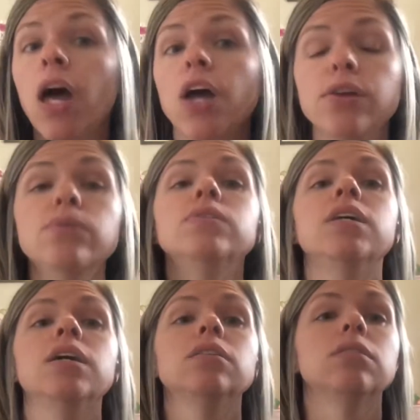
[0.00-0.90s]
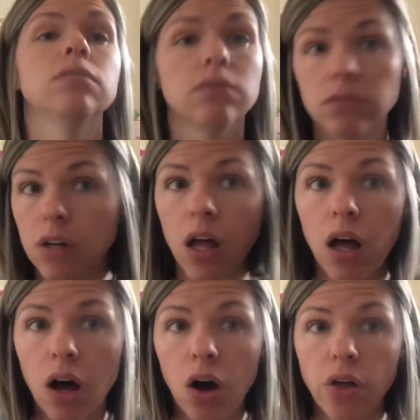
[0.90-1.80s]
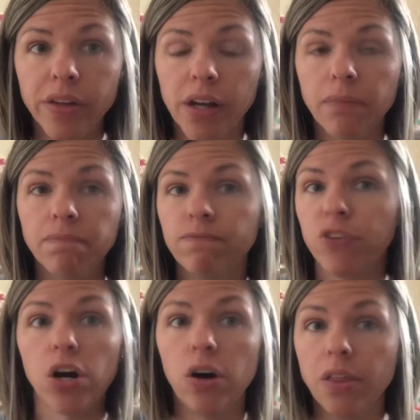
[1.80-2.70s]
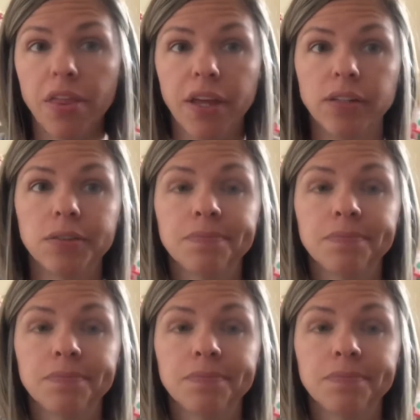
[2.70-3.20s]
Use it all the time for all the things.